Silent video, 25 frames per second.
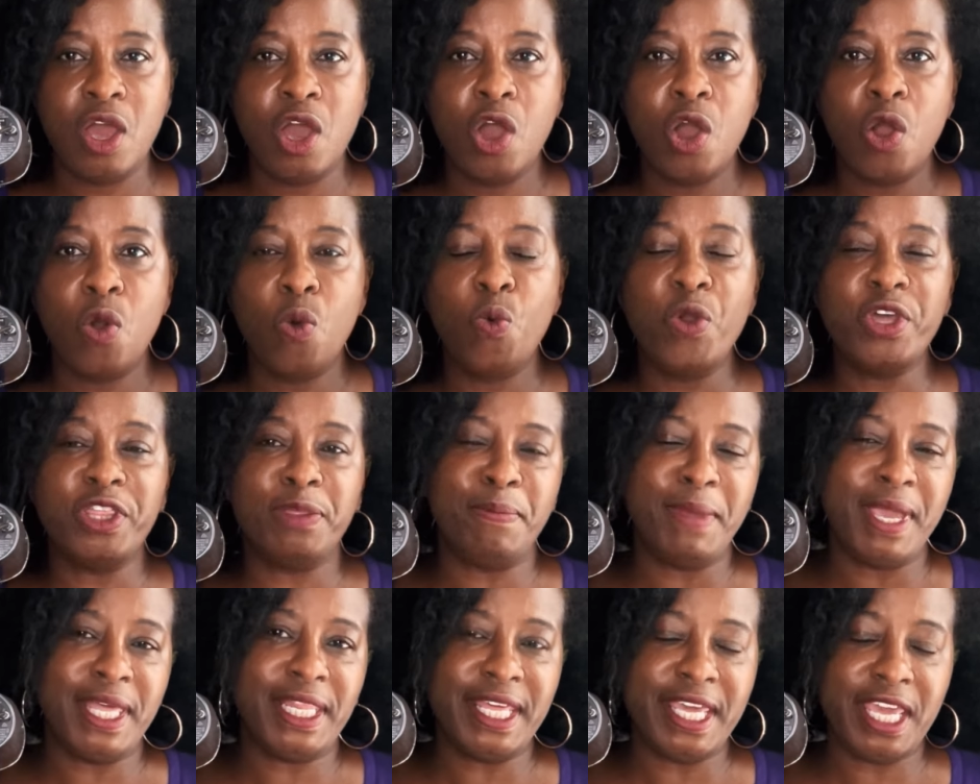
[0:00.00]
with
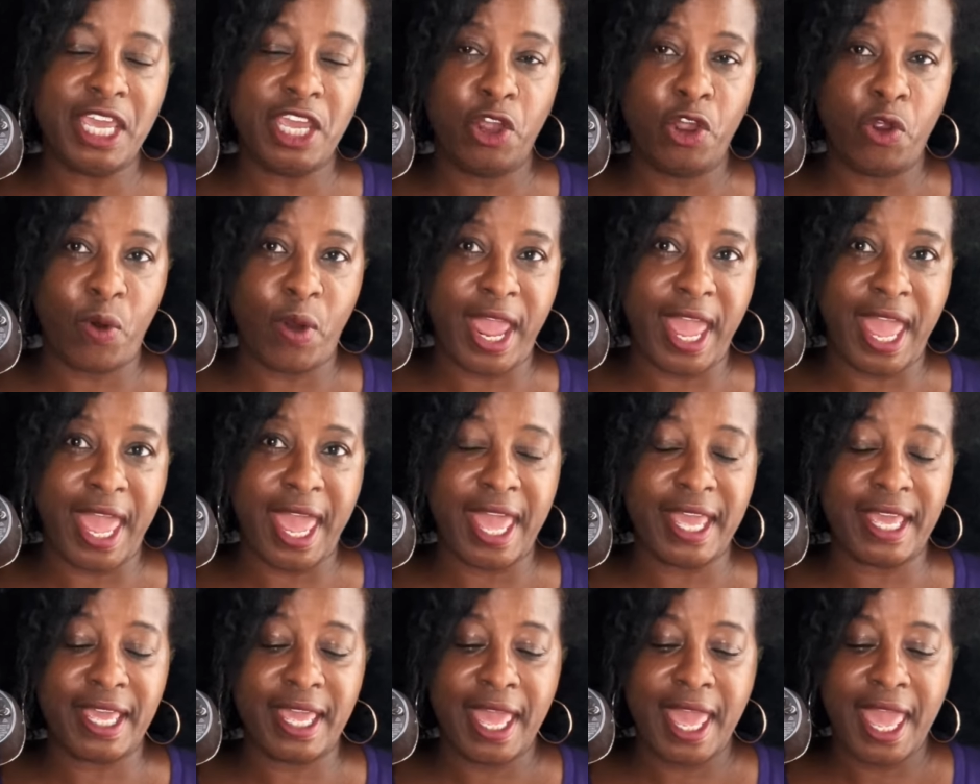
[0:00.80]
Millie and
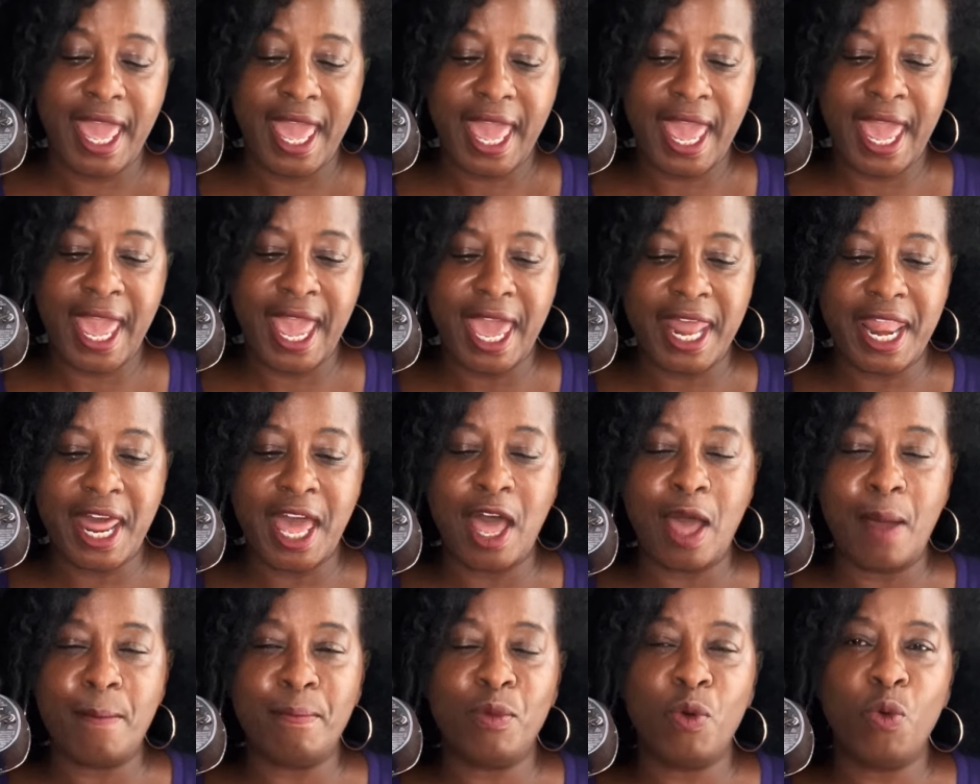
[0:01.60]
Greg. And
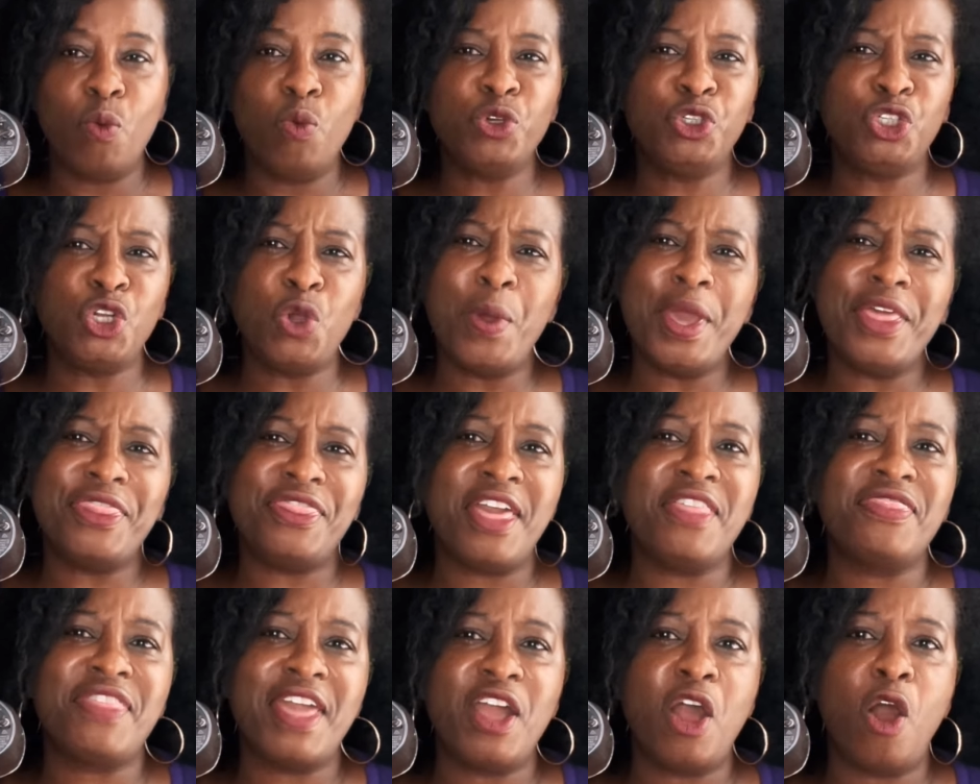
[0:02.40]
um, do we
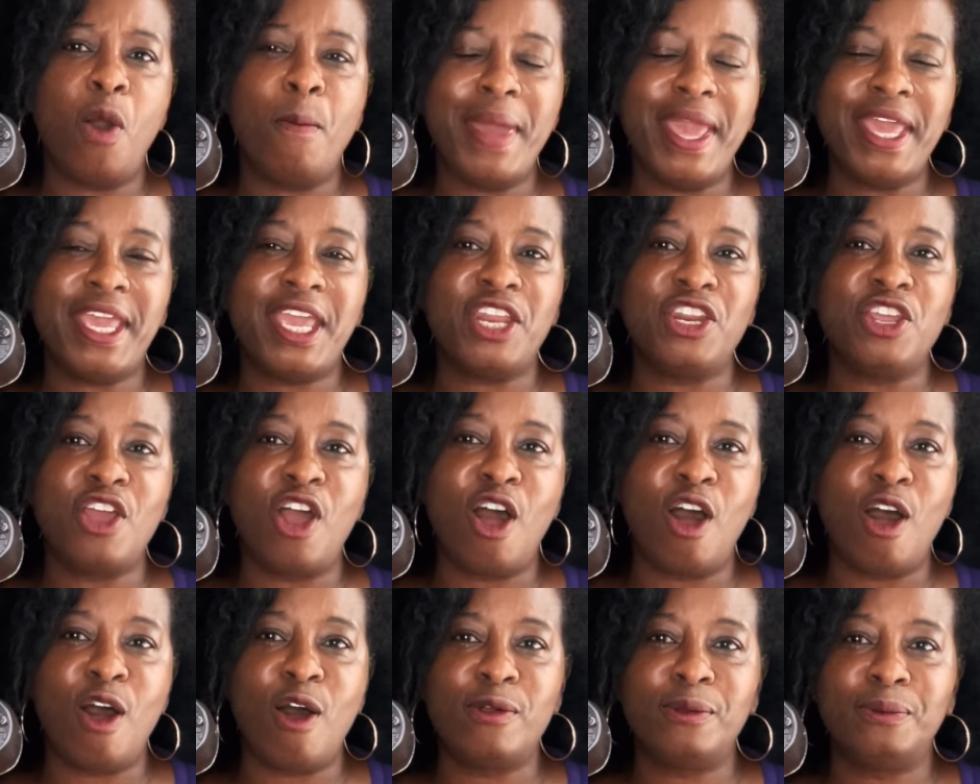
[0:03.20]
think they going to make it,
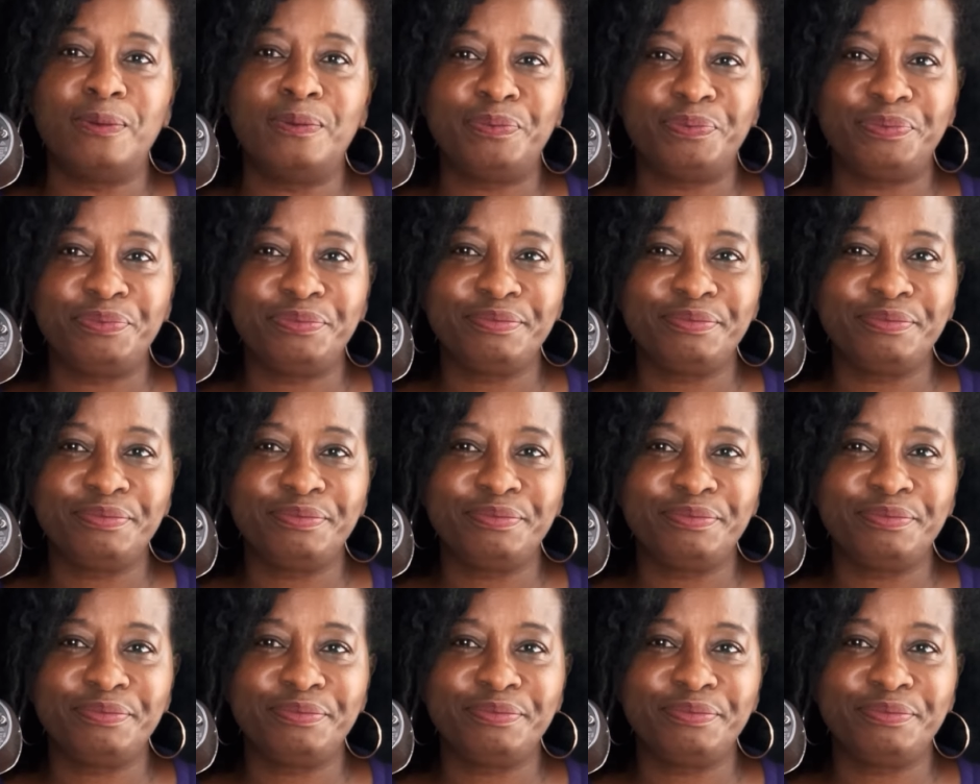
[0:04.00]
y'all?